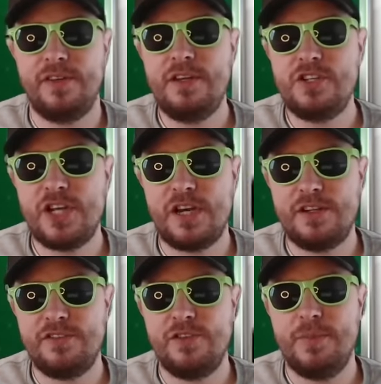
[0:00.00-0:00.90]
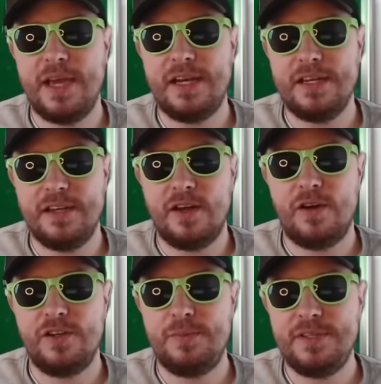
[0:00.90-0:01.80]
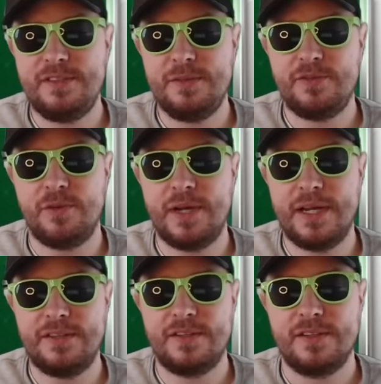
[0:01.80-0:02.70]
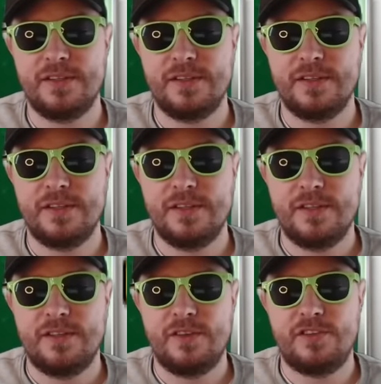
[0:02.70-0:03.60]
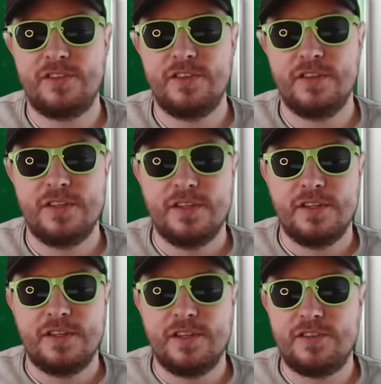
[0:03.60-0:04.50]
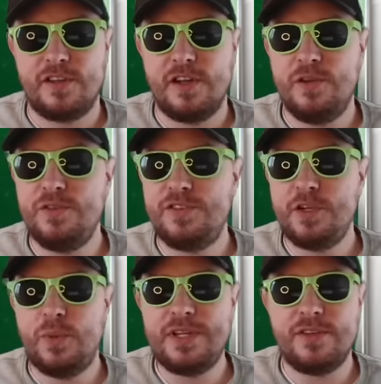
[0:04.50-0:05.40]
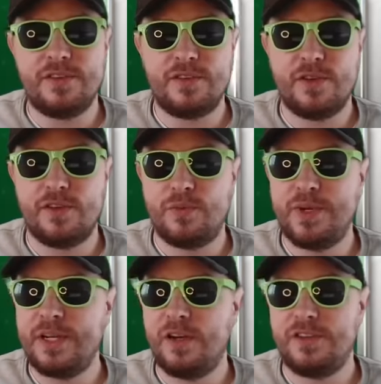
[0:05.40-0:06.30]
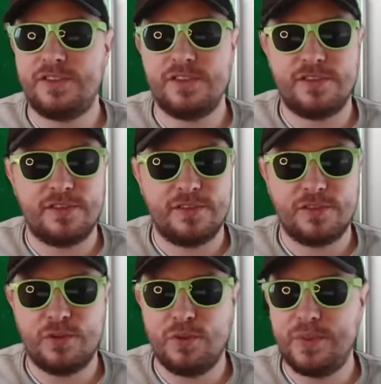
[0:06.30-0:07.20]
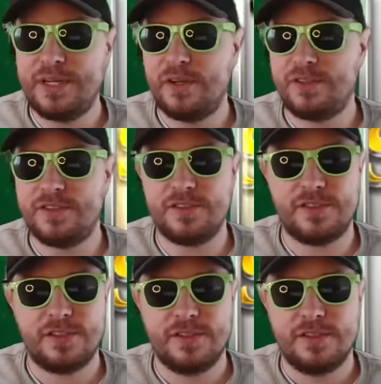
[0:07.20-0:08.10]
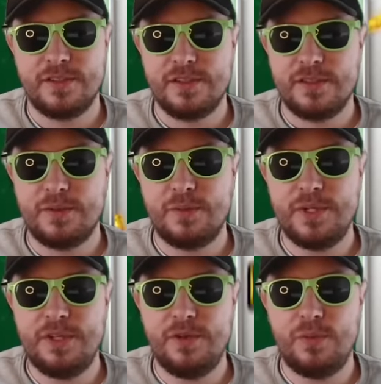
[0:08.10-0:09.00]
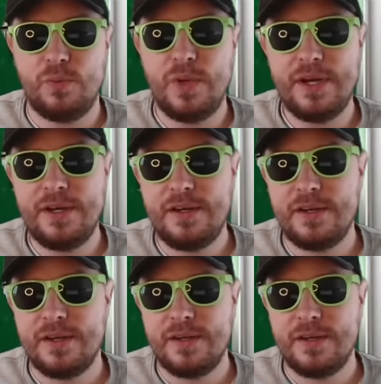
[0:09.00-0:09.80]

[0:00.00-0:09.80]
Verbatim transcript: So it didn't chart us too badly. The RTP seems alright. Those losing wins, or those winning losses, let's call it winning losses, where you win,